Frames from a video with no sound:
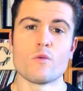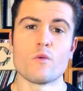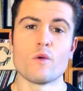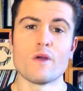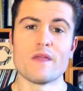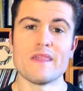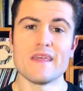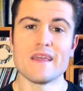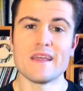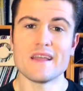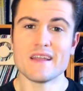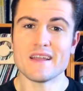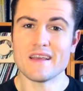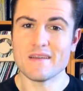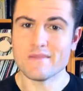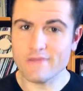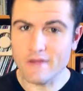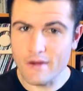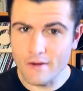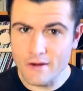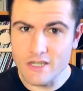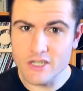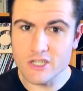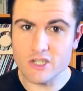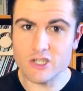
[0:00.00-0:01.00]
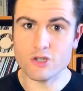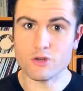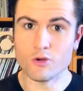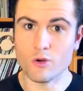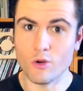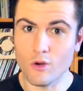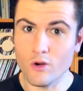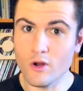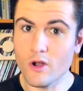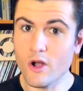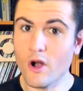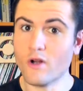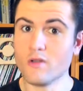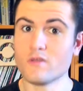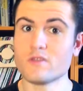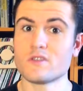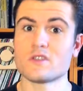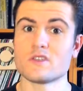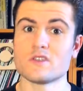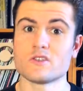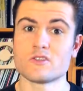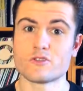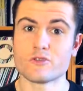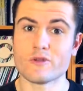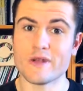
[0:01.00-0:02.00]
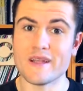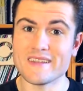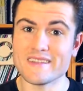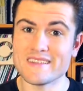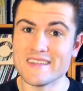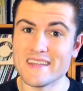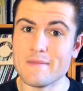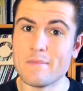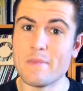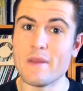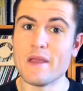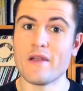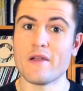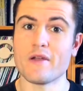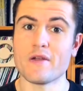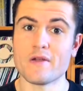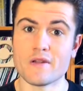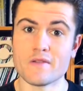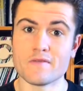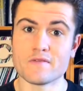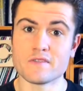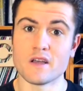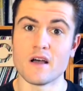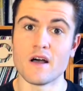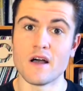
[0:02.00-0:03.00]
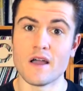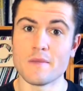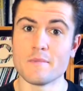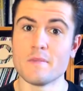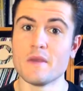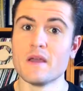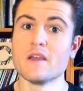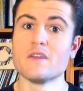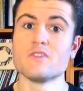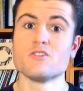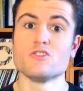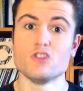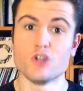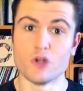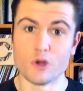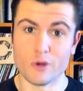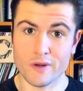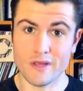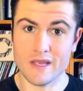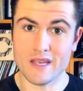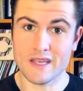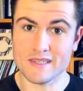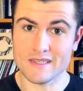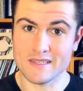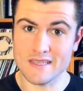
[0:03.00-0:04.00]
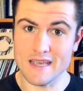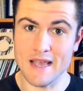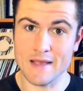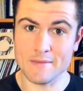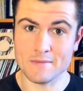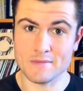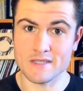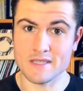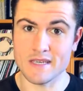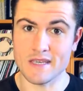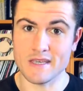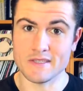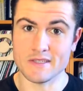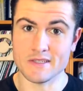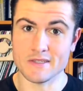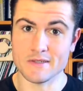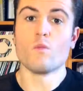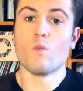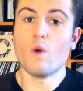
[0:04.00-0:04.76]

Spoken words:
within a very short, concentrated period of time during exam season.